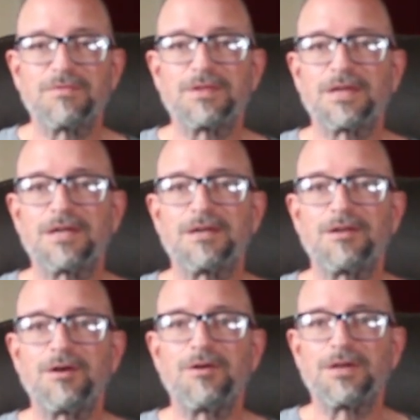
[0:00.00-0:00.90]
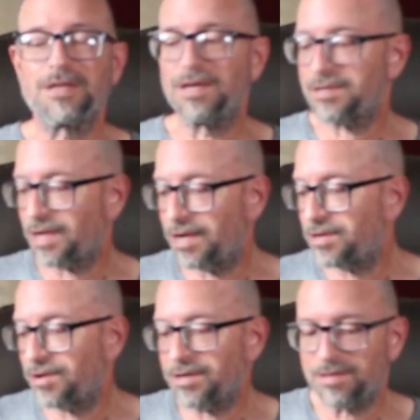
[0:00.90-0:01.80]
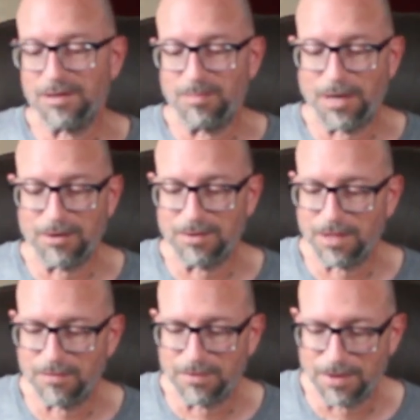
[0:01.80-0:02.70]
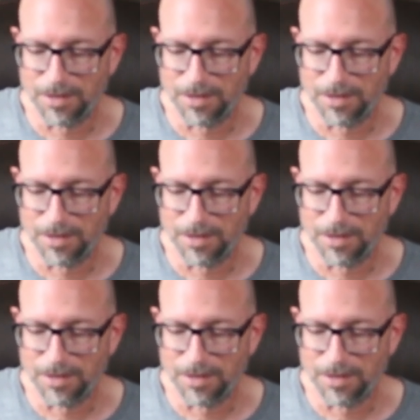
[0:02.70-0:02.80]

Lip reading: kind of know, I guess. I did not see a battery level